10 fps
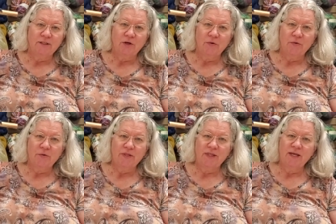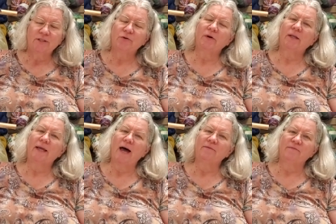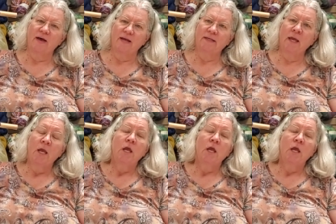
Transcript: So these are a lot of fun.